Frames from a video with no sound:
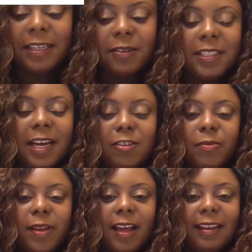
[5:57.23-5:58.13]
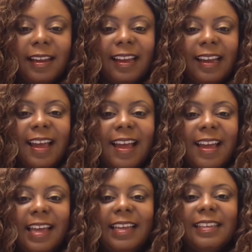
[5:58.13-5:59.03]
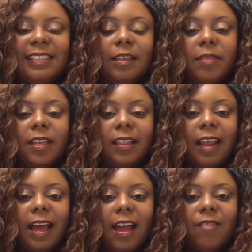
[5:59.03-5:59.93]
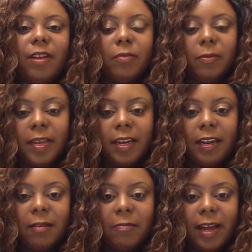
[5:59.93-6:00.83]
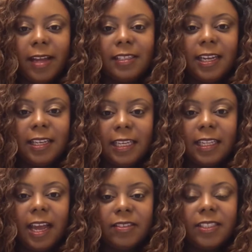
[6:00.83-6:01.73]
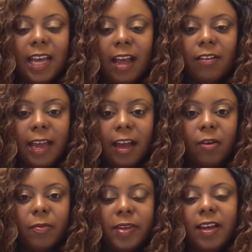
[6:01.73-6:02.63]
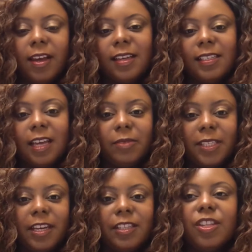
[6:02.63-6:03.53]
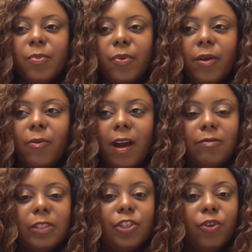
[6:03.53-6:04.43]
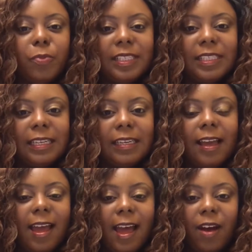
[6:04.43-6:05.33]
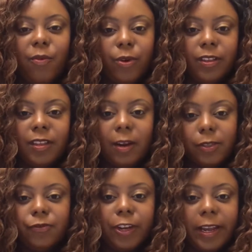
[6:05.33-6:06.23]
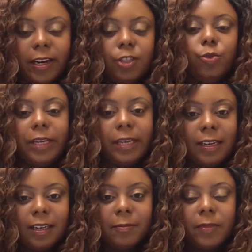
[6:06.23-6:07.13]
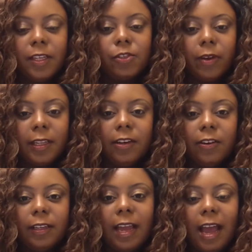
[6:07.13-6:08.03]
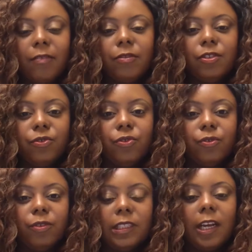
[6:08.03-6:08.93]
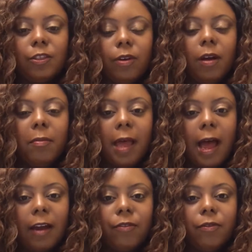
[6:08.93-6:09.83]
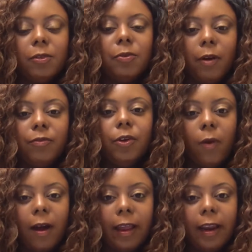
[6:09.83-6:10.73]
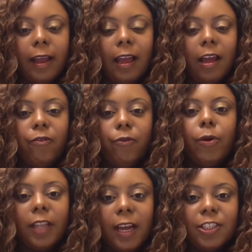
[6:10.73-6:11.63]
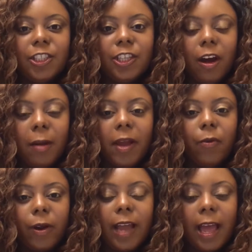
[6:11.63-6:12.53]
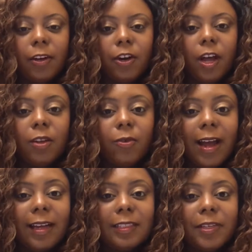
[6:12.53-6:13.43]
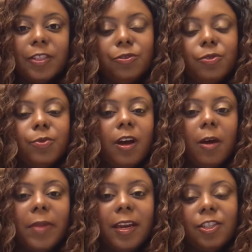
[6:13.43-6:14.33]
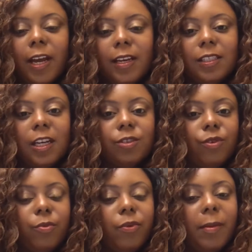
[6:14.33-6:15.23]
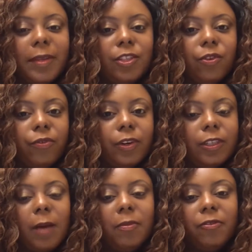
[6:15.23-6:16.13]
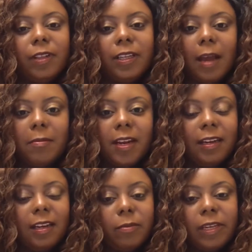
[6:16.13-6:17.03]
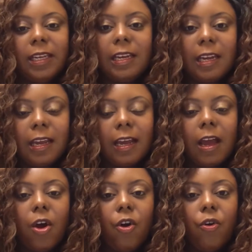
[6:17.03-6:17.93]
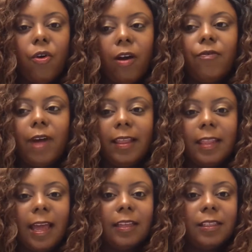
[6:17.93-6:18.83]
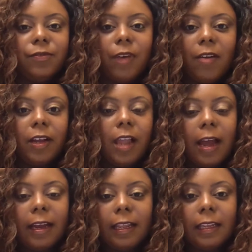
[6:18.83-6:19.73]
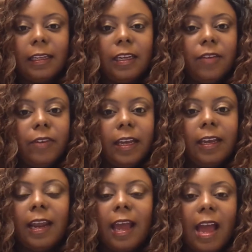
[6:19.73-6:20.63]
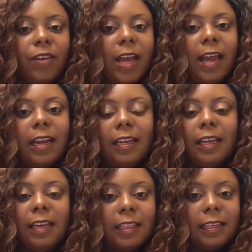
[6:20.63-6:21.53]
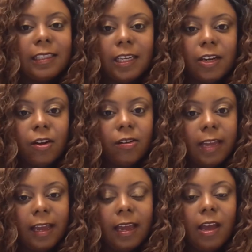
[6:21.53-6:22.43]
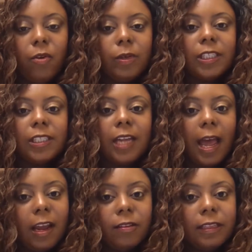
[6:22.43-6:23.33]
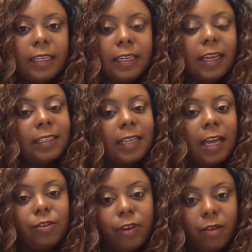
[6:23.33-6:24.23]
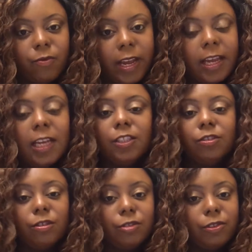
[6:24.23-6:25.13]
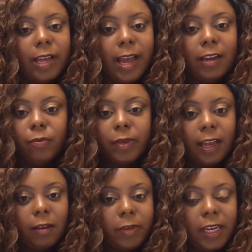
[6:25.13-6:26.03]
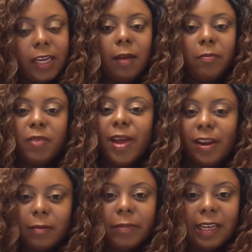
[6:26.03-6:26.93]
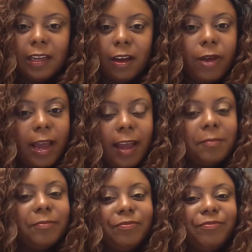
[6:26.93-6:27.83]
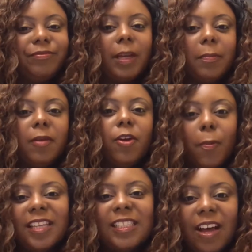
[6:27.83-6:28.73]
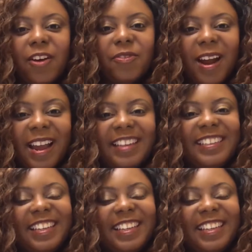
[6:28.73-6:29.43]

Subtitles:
schedule blocking is something that I have implemented in my daily lifestyle now because I getting to the point where I was so busy at work that I was forgetting to eat. So I literally have to schedule a block from 12 to 1 for lunch on my work calendar. Otherwise, my students will come in and try to schedule appointments over the top of the time that I need to be eating, or I'll find that it's 5 o'clock in the evening and I haven't had anything to eat all day, which is not healthy, and that's how you gain weight. So don't do that. Don't be like me. Be better than me, okay? Be your best self, right?